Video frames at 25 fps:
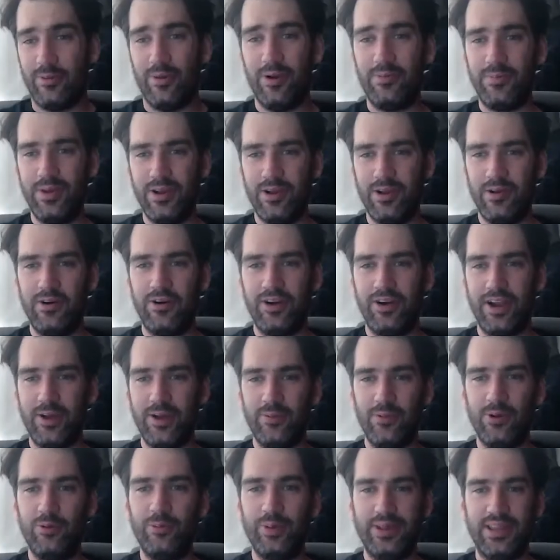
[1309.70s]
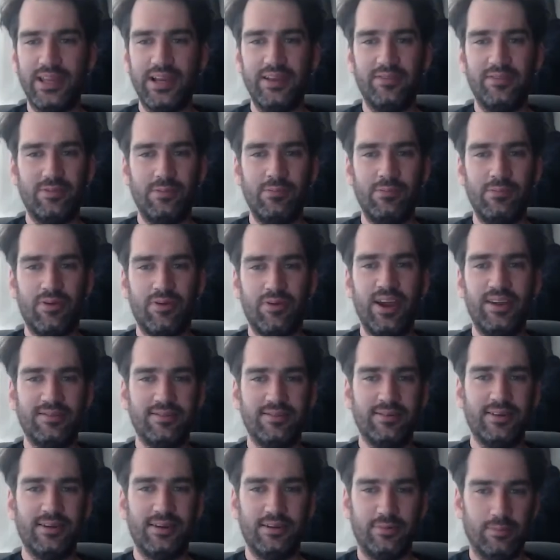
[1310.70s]
won't be long, and they will be delivering bread
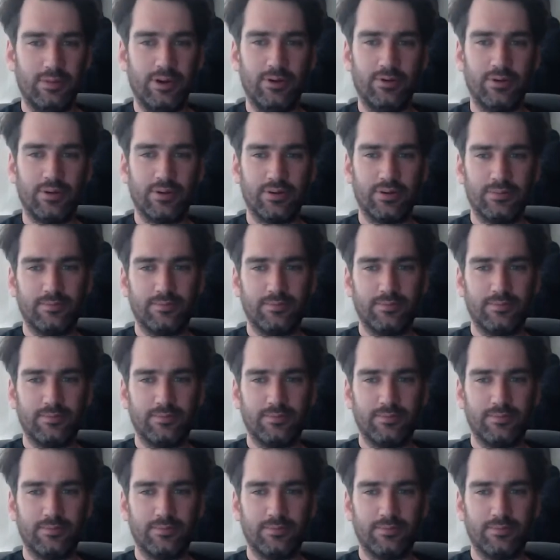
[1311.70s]
and milk.